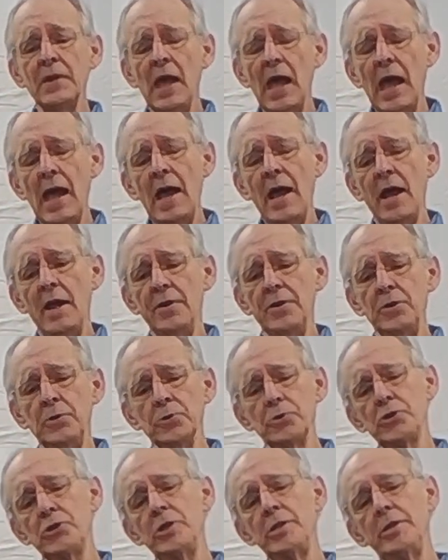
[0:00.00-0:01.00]
and you'll
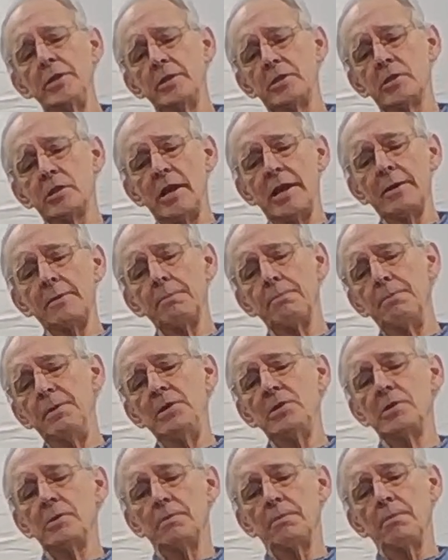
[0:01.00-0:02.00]
see this like piece
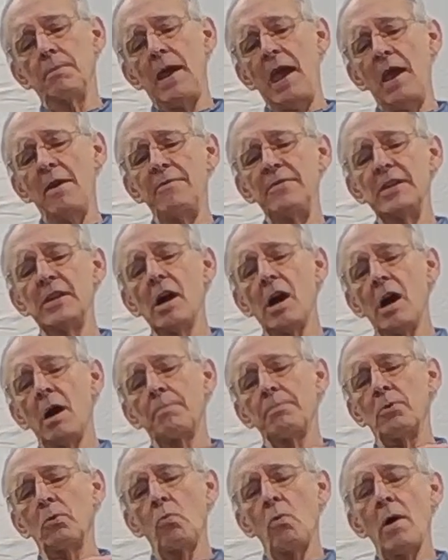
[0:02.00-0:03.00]
of heavy copper
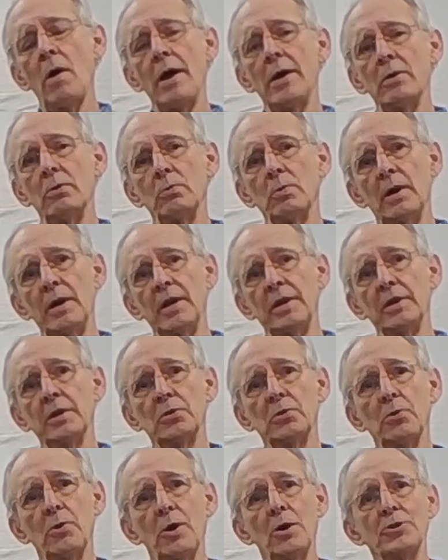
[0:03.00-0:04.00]
wire running
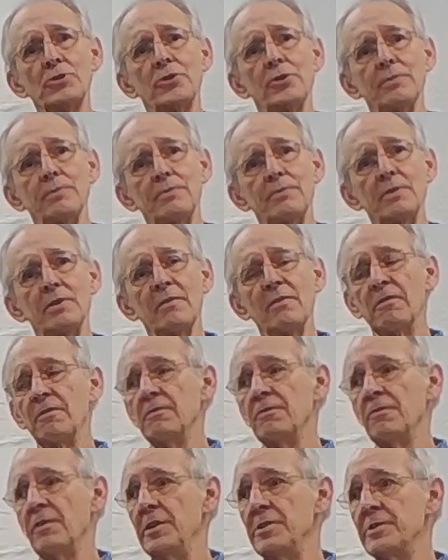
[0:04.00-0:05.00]
across the
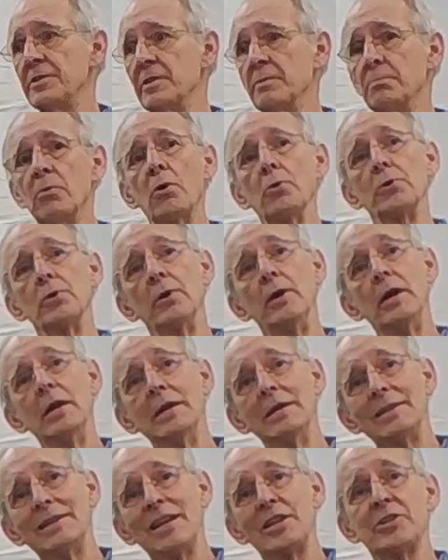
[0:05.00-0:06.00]
face of the motor.
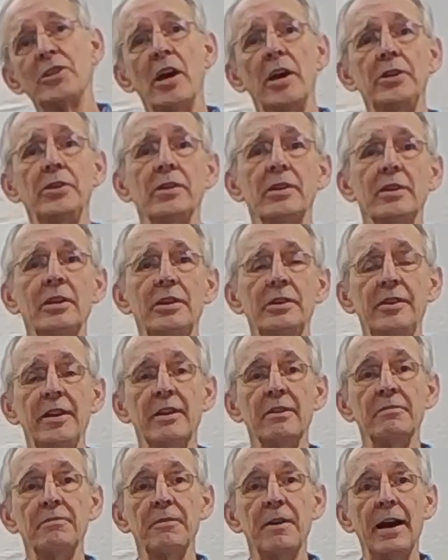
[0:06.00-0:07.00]
That's how you can
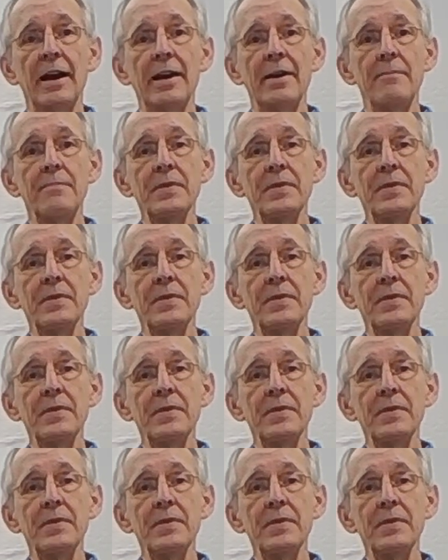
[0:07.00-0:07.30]
identify it.